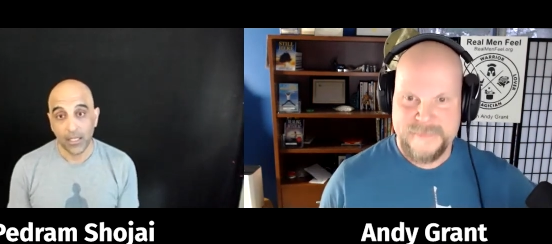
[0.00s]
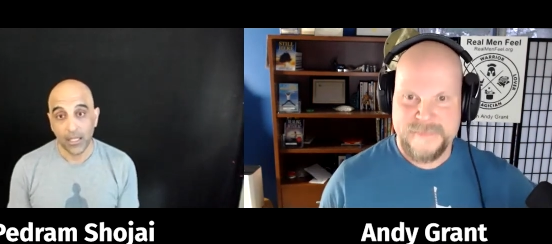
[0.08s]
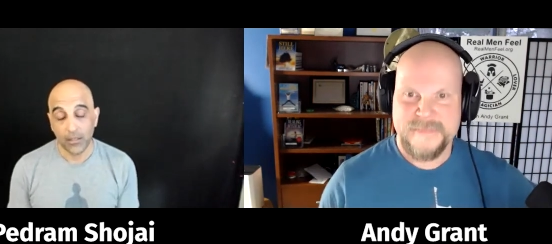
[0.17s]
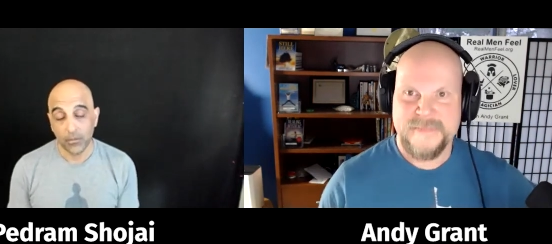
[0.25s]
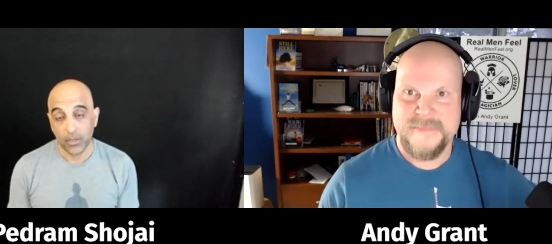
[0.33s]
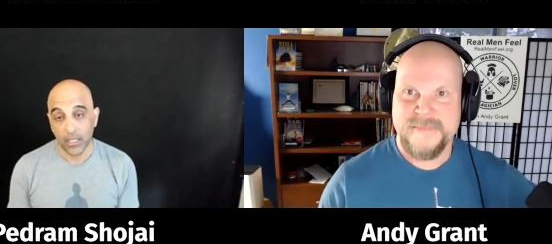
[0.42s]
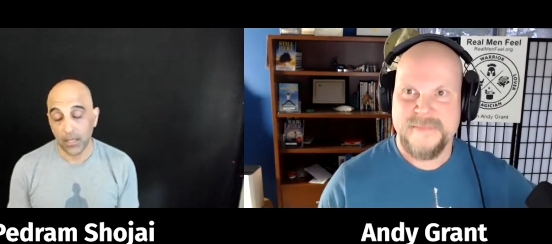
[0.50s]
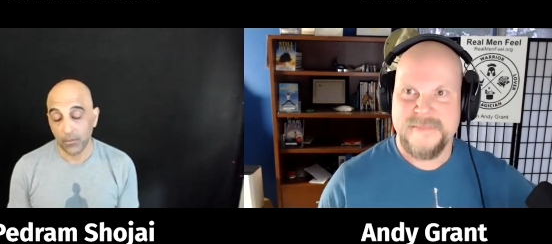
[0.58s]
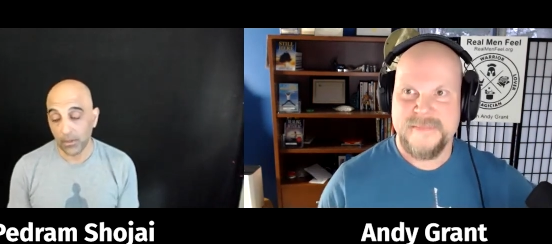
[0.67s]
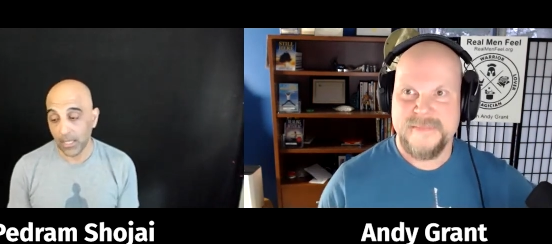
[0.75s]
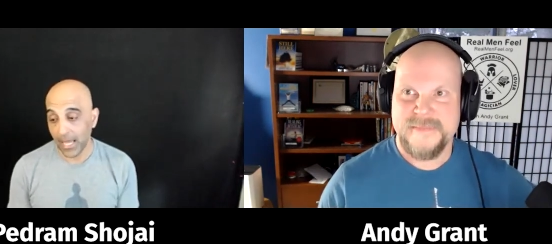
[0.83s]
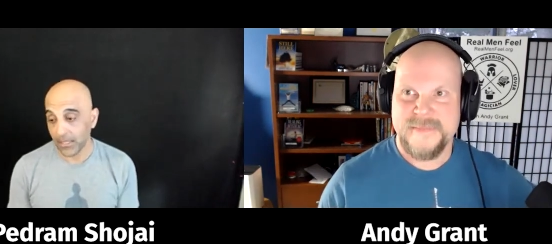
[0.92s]
Speaker 1: and we can't
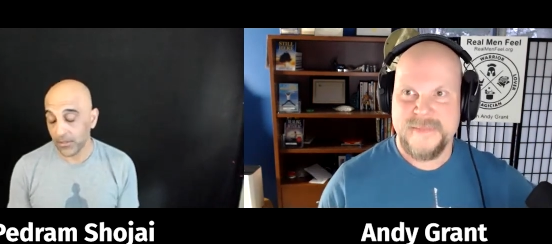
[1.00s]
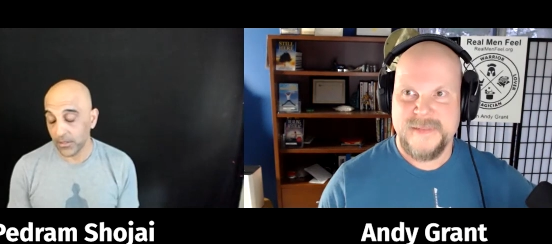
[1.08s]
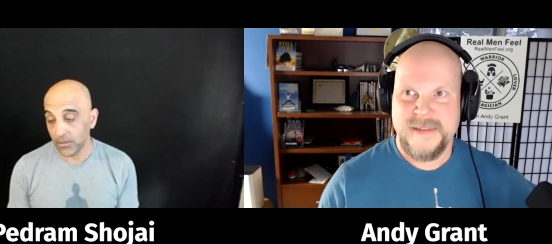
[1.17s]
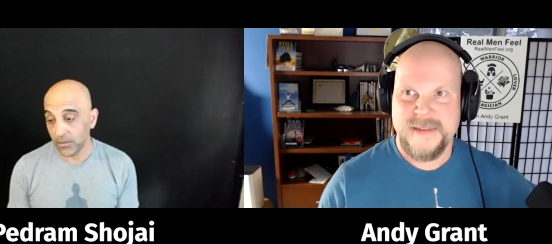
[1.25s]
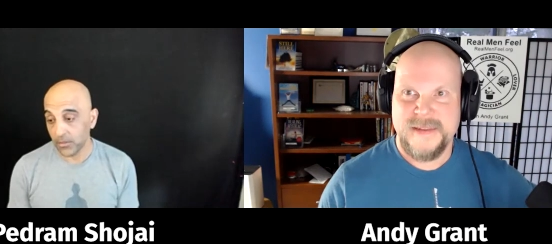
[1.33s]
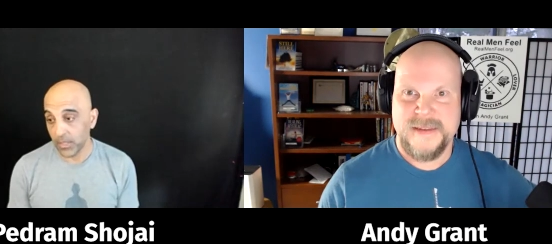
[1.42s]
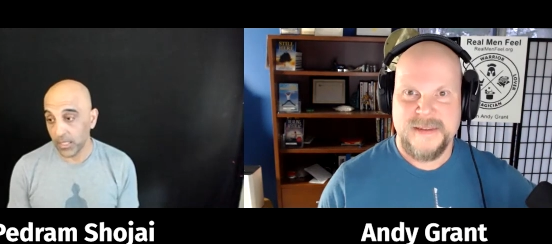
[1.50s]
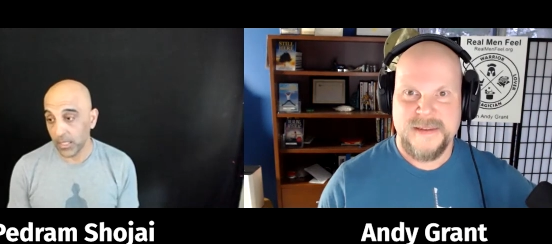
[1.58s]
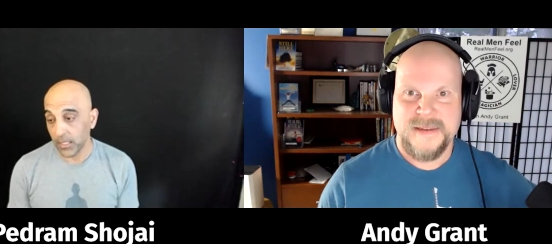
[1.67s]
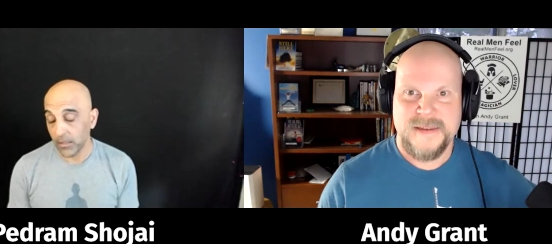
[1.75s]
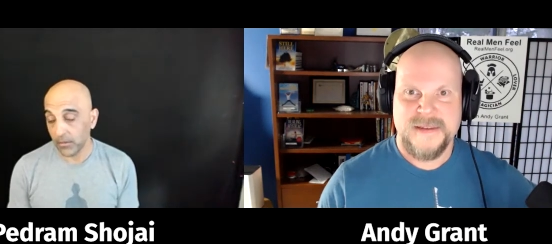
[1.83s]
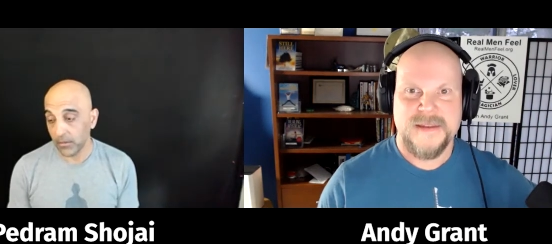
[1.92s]
relax into
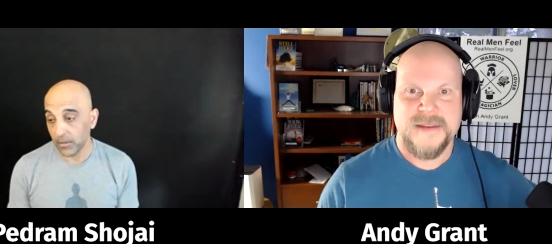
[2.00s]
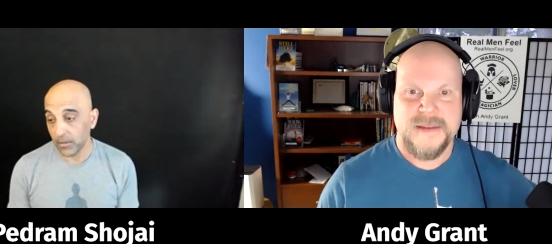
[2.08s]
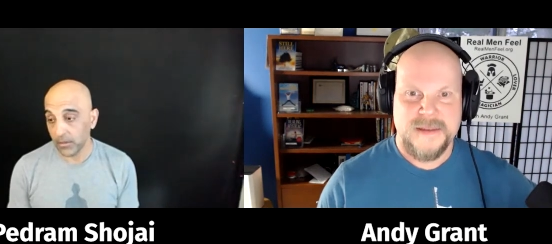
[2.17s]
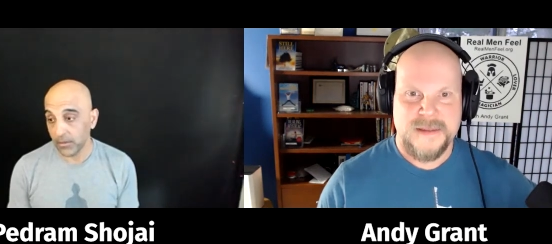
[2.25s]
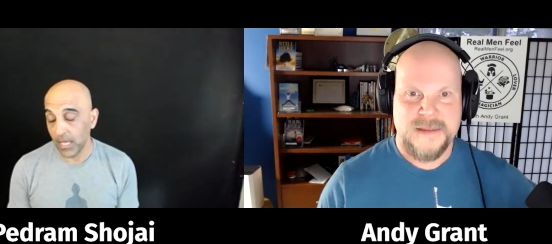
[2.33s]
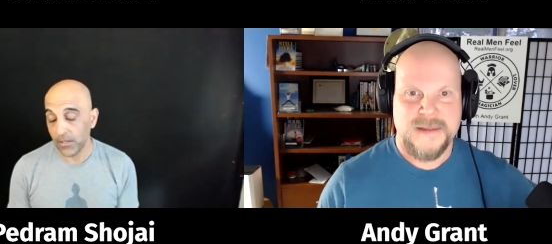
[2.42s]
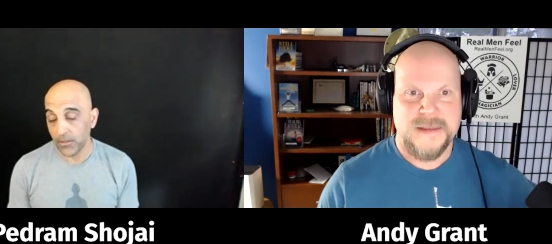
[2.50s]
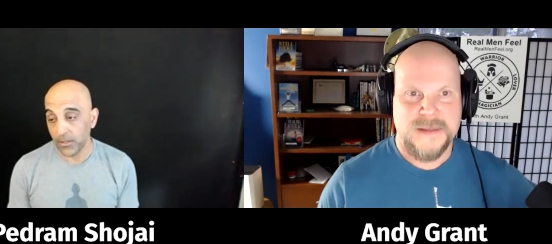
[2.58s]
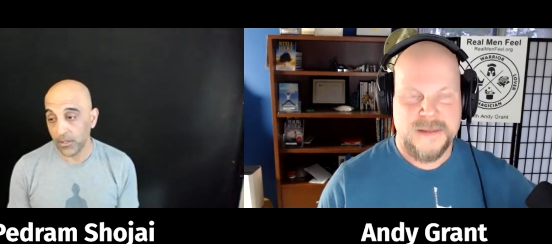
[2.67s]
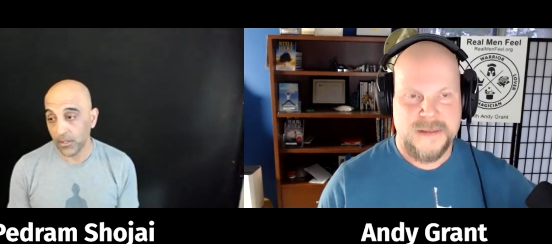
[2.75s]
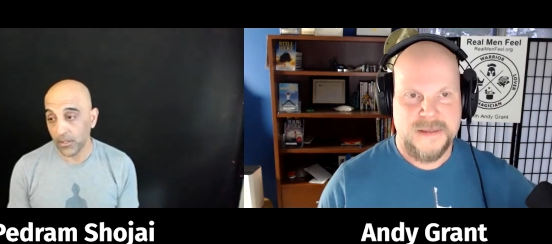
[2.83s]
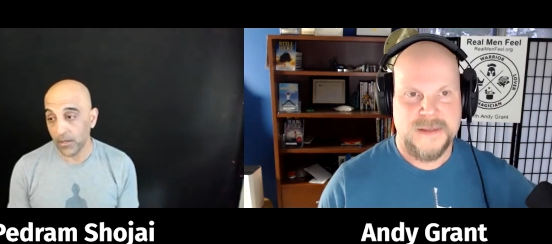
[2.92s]
being the
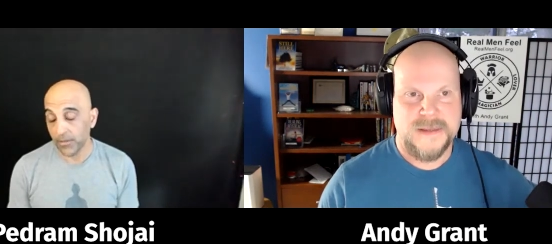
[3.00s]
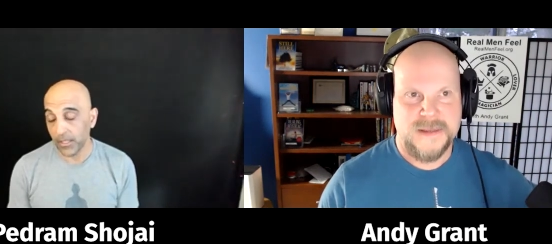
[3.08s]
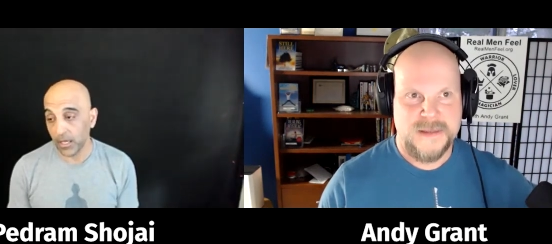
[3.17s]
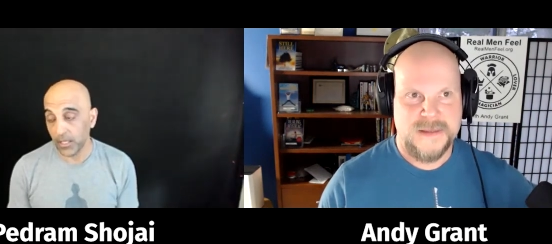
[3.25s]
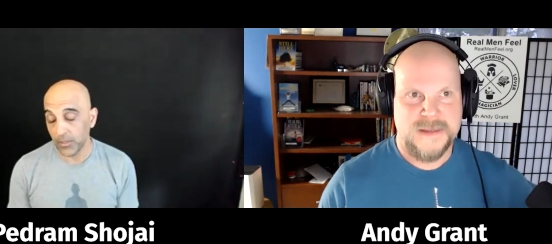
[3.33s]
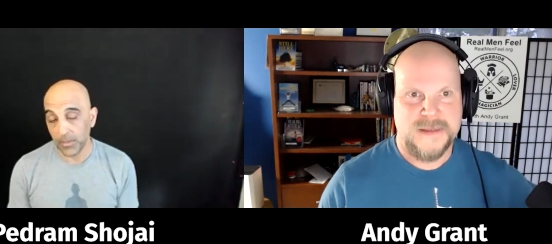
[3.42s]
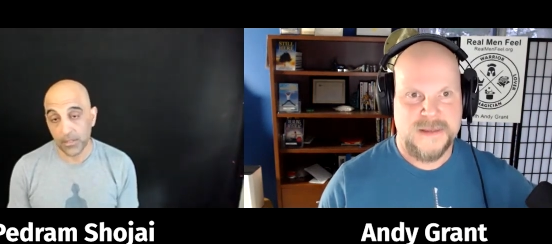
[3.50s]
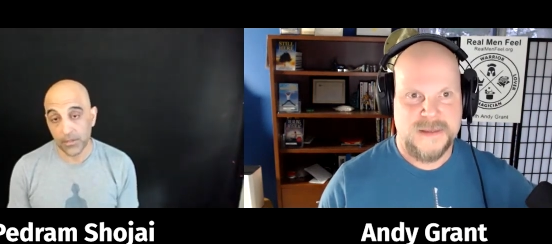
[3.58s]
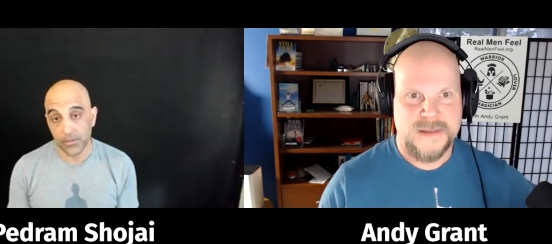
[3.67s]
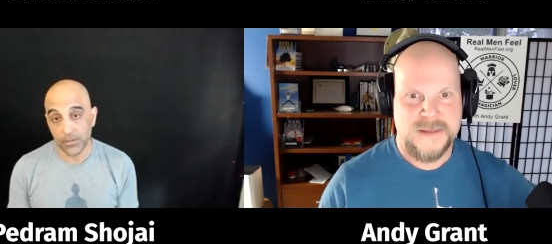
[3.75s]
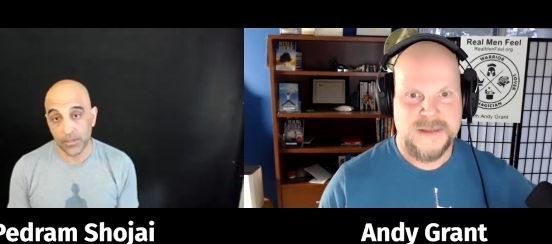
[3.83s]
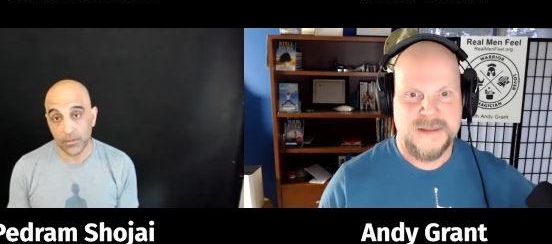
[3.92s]
tender loving
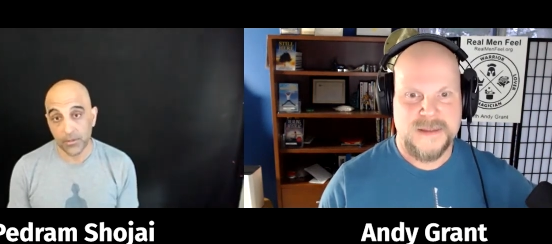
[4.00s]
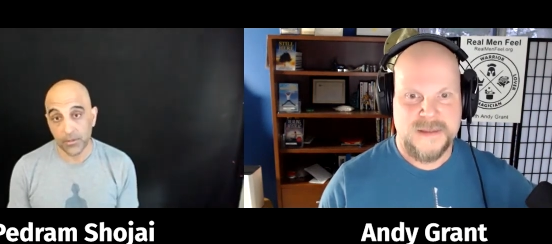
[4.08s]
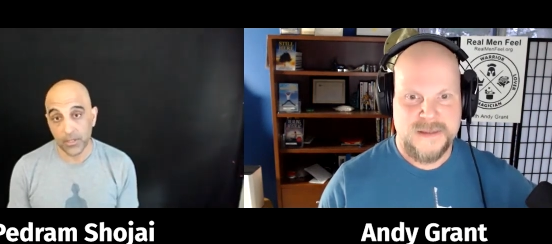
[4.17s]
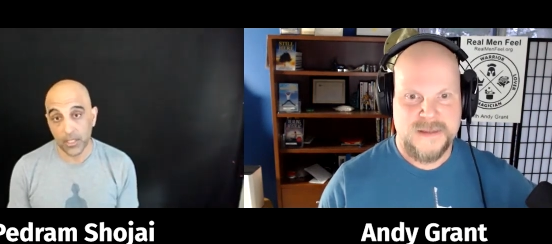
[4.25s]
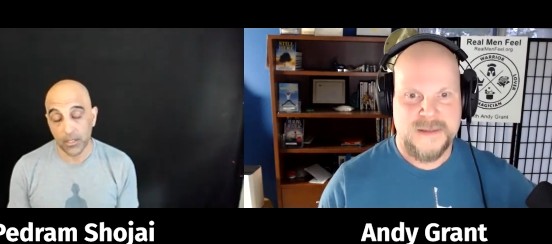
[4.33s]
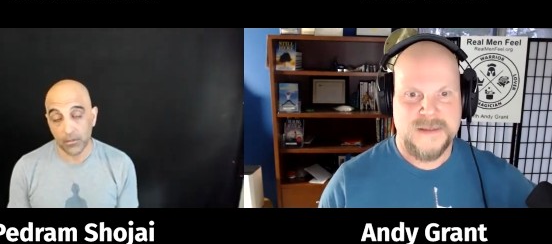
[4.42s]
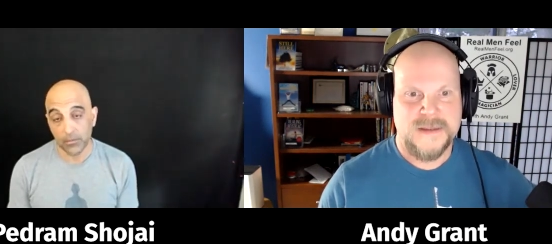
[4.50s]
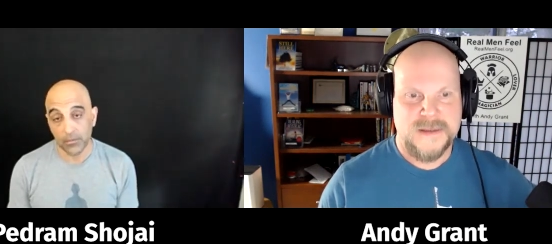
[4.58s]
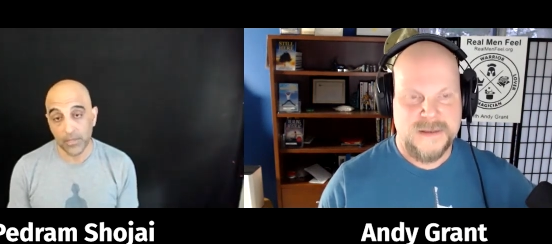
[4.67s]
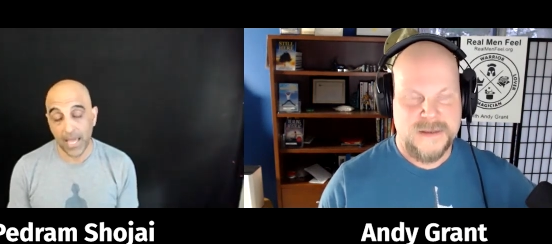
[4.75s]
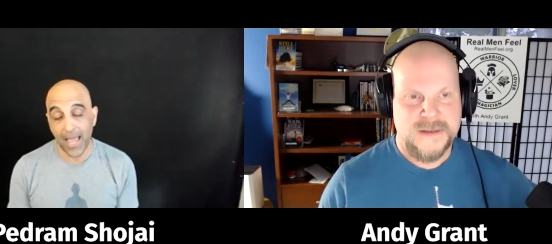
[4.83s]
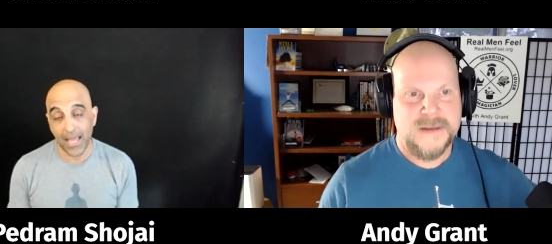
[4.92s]
husbands and you know
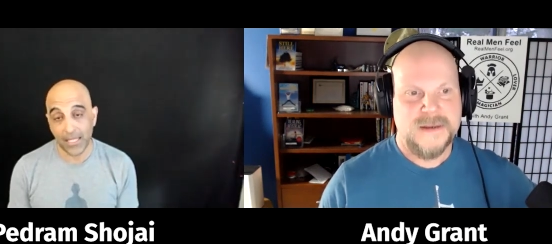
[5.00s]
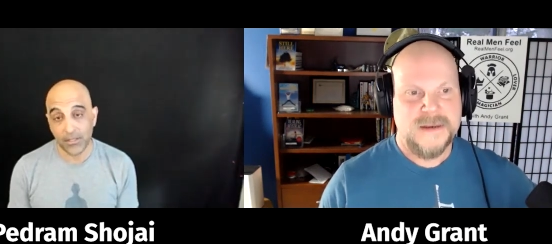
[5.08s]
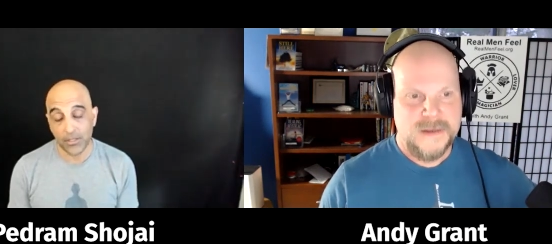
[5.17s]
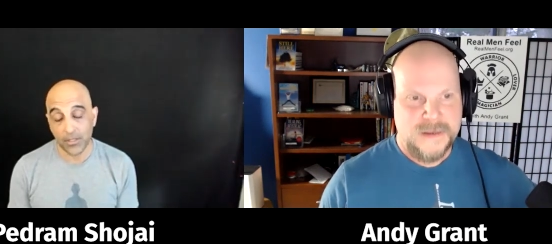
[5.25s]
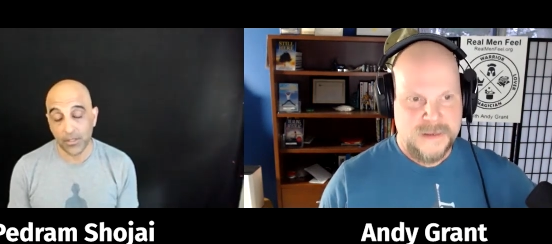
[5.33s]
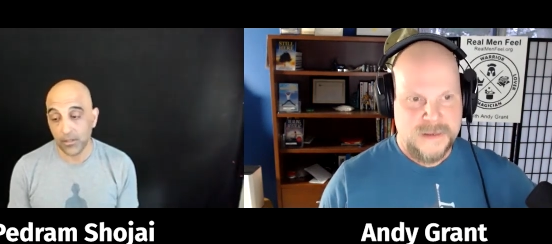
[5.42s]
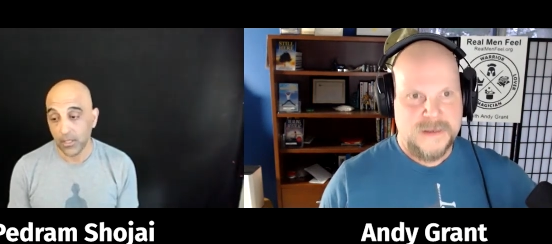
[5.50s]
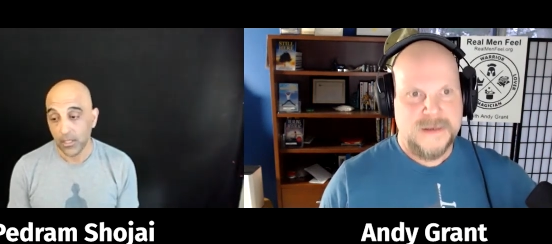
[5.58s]
dads and